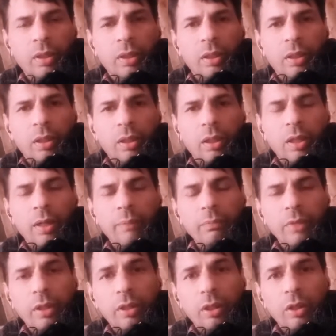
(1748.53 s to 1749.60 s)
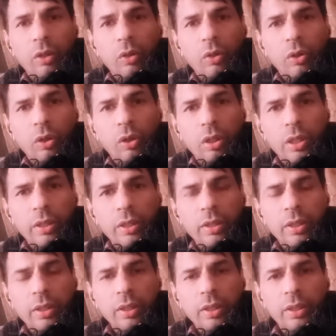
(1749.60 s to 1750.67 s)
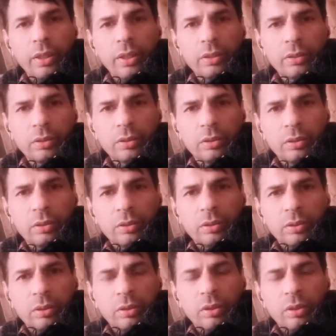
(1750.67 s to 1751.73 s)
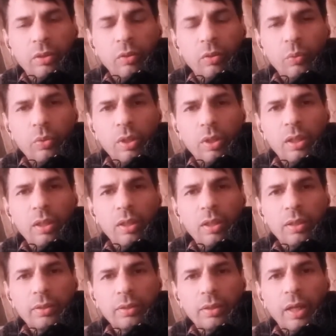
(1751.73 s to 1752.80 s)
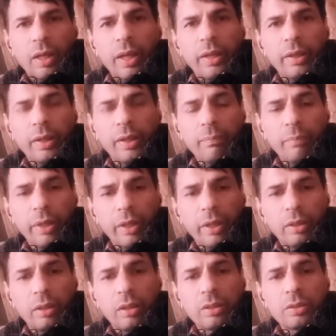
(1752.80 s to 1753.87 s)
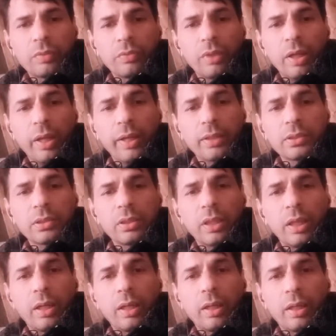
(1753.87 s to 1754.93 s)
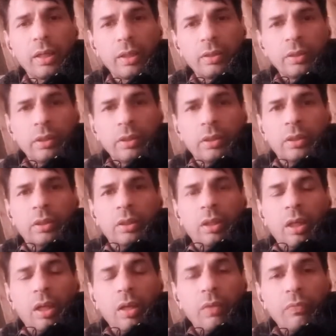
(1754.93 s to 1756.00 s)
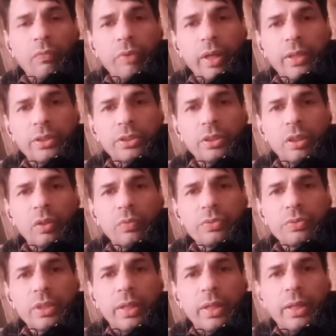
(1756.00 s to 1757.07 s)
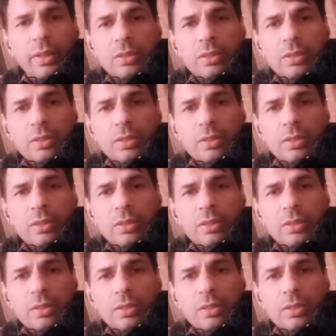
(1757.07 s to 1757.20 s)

I am not an ordinary ruler. I can make this world extinct in fraction of seconds.